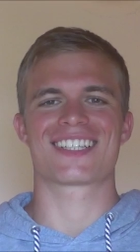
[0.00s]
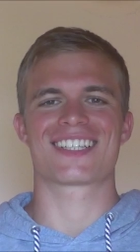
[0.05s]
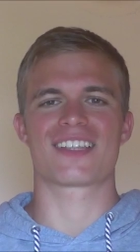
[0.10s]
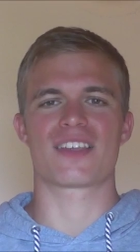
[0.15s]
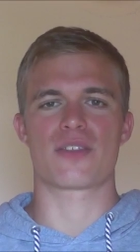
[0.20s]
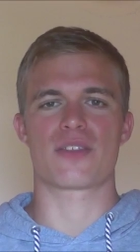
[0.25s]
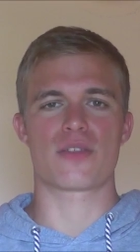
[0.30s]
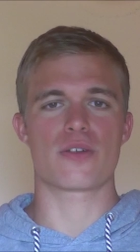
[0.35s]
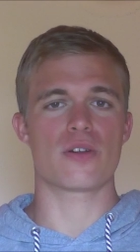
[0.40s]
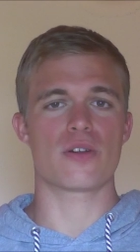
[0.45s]

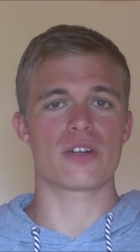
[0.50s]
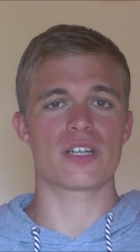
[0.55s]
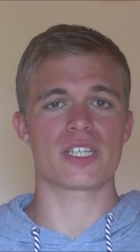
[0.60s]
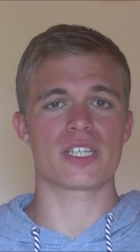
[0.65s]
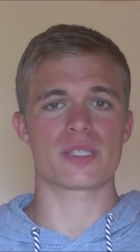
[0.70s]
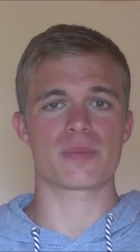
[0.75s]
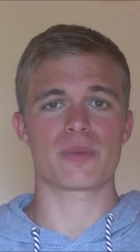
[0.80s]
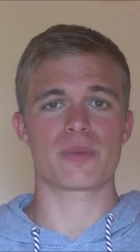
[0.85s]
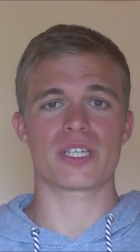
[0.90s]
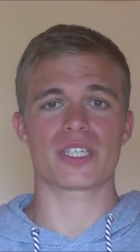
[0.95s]
The third
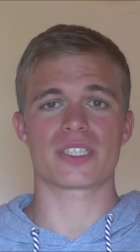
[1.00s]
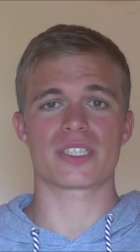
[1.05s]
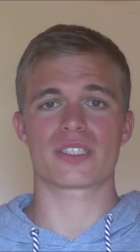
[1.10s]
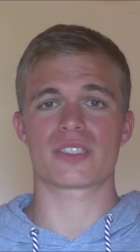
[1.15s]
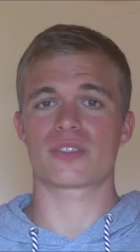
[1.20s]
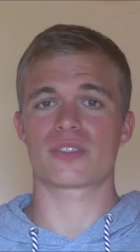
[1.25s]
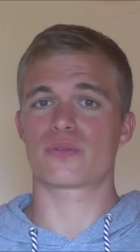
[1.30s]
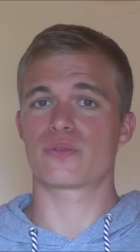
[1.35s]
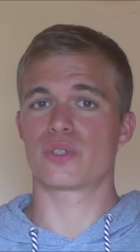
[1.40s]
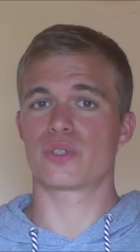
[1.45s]

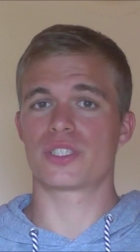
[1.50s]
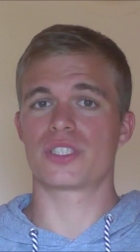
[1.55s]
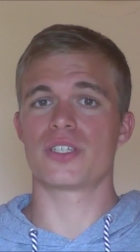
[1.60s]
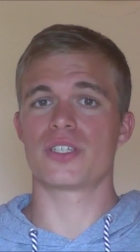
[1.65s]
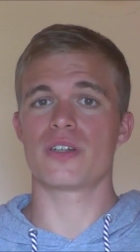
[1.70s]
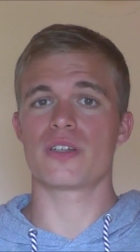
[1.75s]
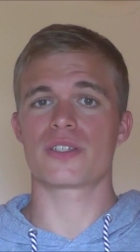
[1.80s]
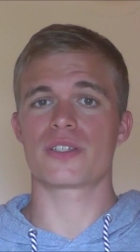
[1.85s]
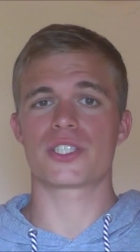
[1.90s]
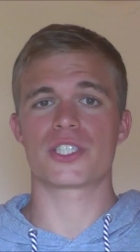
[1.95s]
aspect,
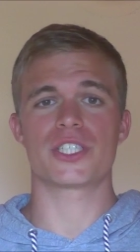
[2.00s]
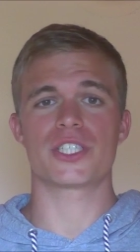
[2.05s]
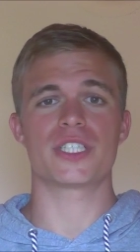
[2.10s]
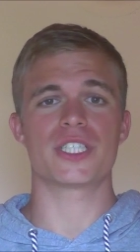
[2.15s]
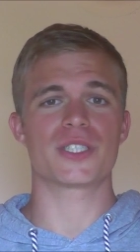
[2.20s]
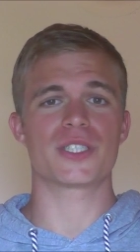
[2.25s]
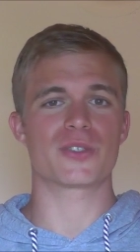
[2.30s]
physiology,